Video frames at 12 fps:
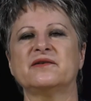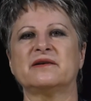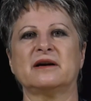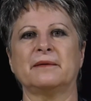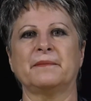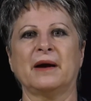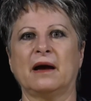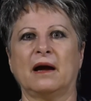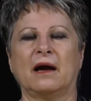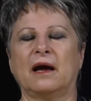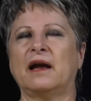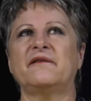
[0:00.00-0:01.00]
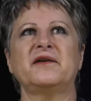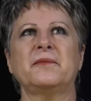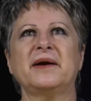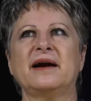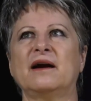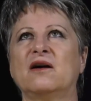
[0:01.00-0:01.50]
Europe,
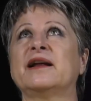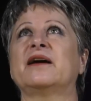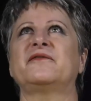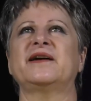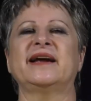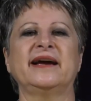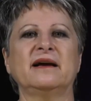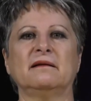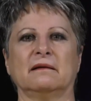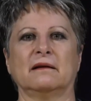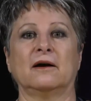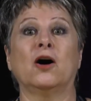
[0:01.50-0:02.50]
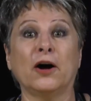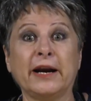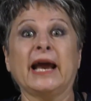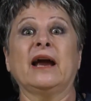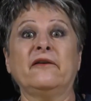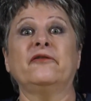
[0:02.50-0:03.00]
everywhere, on every
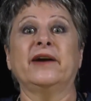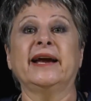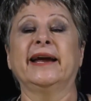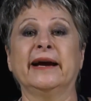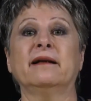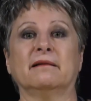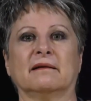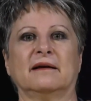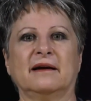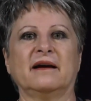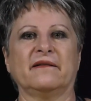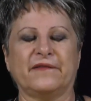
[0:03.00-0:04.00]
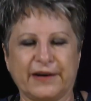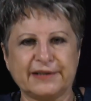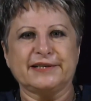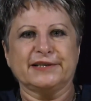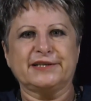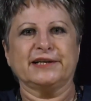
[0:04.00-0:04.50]
hill,
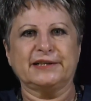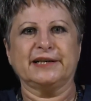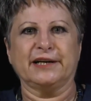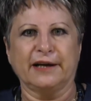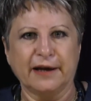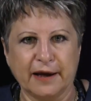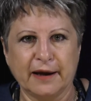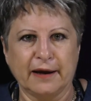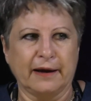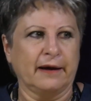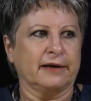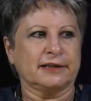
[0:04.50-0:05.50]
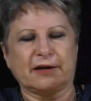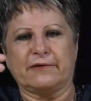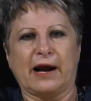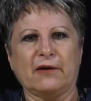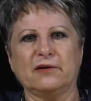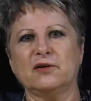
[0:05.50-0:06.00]
there's a city
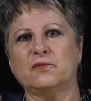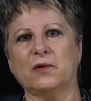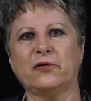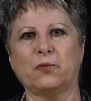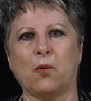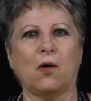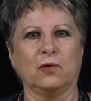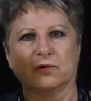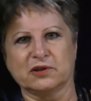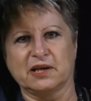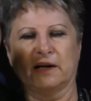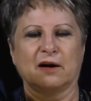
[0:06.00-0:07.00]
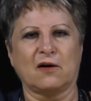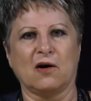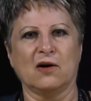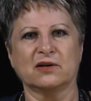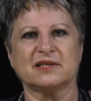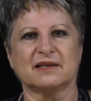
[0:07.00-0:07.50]
surrounded with walls and a
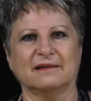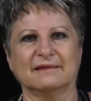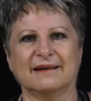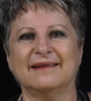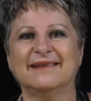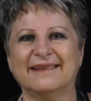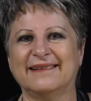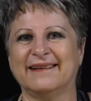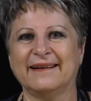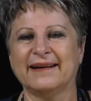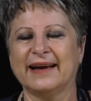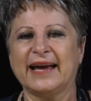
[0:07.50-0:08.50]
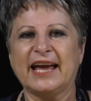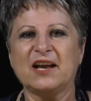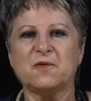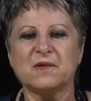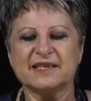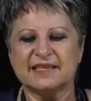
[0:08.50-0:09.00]
castle.
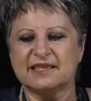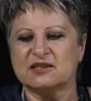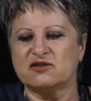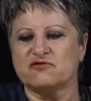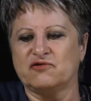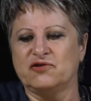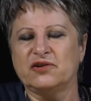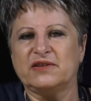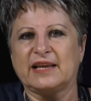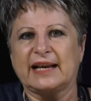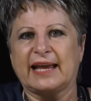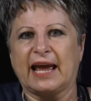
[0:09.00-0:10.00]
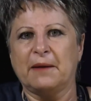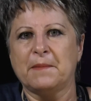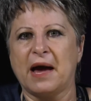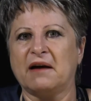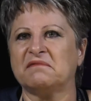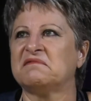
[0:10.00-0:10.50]
It was this root that came
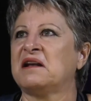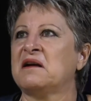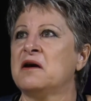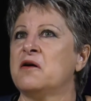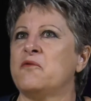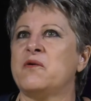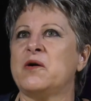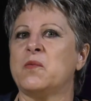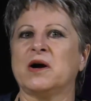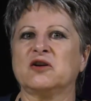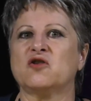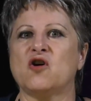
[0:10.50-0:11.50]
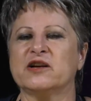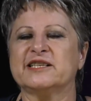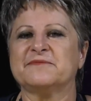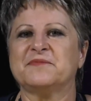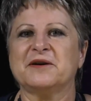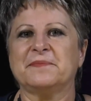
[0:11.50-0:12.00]
out that we want
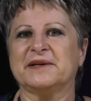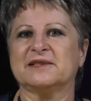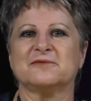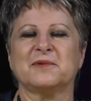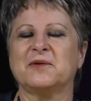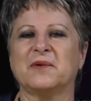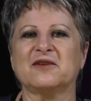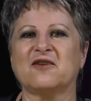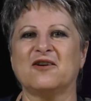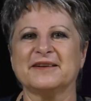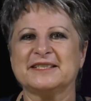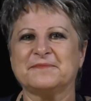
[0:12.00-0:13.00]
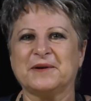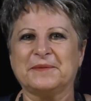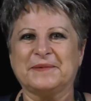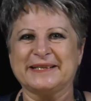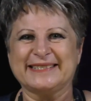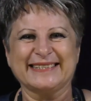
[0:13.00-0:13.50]
God's purpose. We want God's
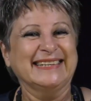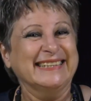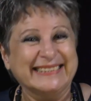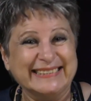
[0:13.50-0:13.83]
purpose.